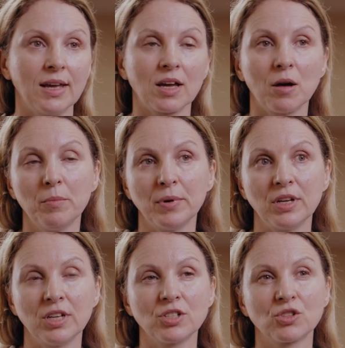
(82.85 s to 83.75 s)

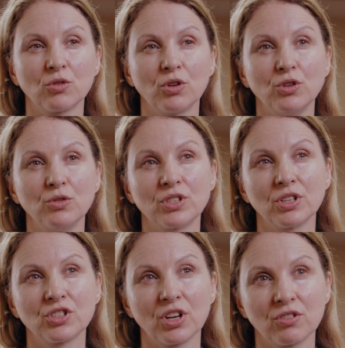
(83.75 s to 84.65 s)
companies who are
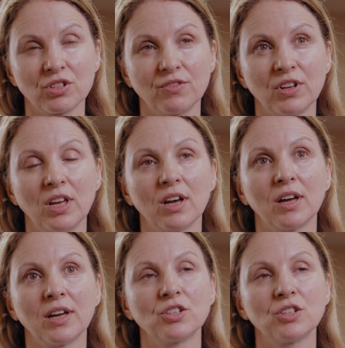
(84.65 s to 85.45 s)
using generative AI